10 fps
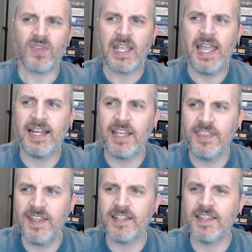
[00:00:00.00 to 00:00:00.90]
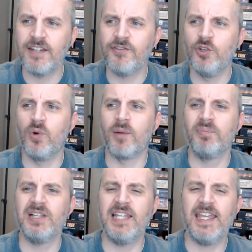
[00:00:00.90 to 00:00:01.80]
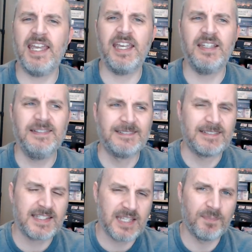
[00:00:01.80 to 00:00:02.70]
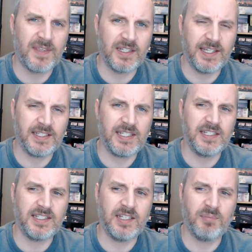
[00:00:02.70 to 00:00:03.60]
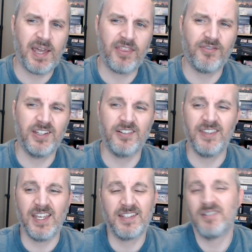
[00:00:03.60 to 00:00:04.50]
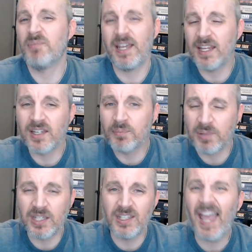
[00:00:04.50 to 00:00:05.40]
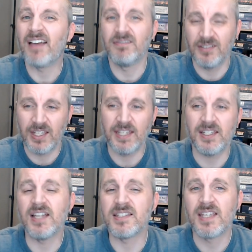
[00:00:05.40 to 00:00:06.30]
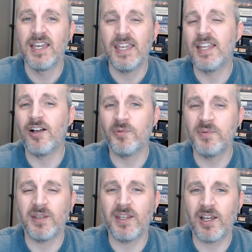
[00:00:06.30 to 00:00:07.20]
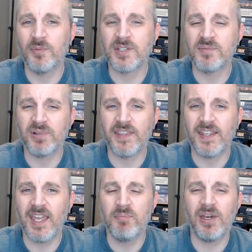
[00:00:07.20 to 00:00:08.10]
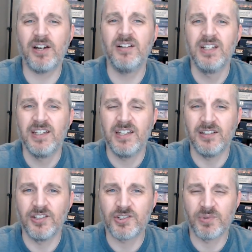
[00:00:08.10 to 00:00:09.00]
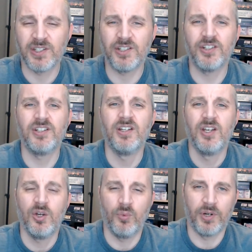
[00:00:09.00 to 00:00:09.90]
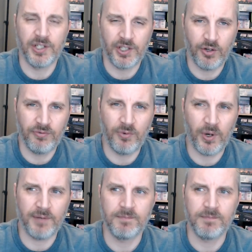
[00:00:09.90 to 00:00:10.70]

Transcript: And I think that if you are playing something like D&D and Pathfinder, the answer might end up being, yeah, it does. It helps us play the game better. It looks really good. We're going to go for it.